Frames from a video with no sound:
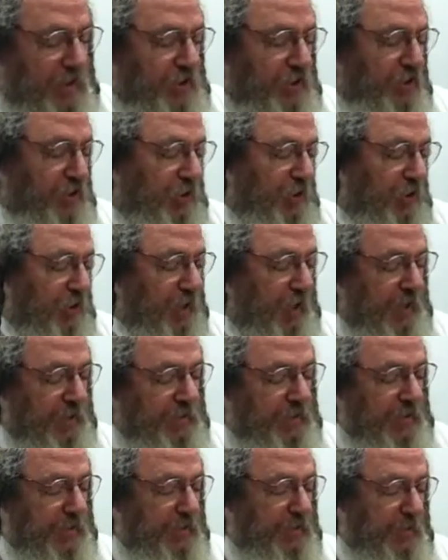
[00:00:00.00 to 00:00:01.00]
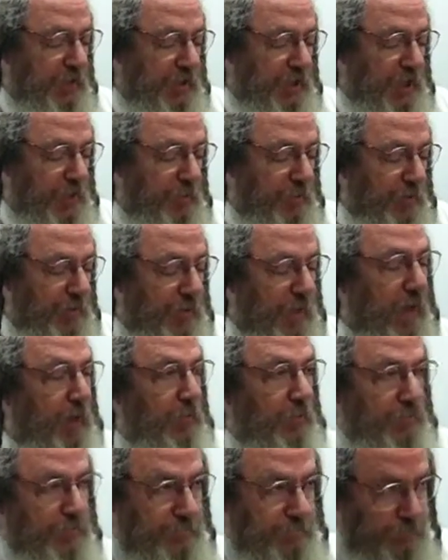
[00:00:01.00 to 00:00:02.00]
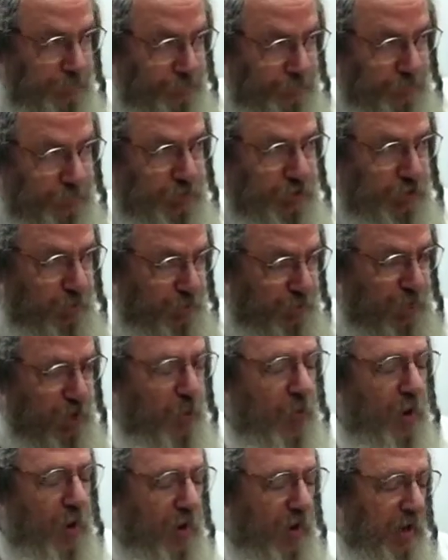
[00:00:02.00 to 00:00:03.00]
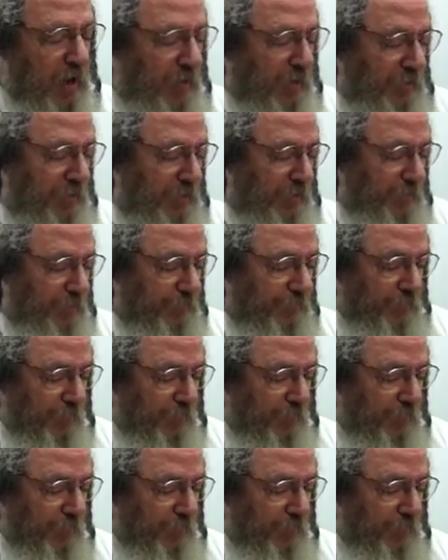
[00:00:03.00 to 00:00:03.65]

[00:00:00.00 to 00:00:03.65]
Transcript: So the king says to the Gibor, now, you should be aware, however,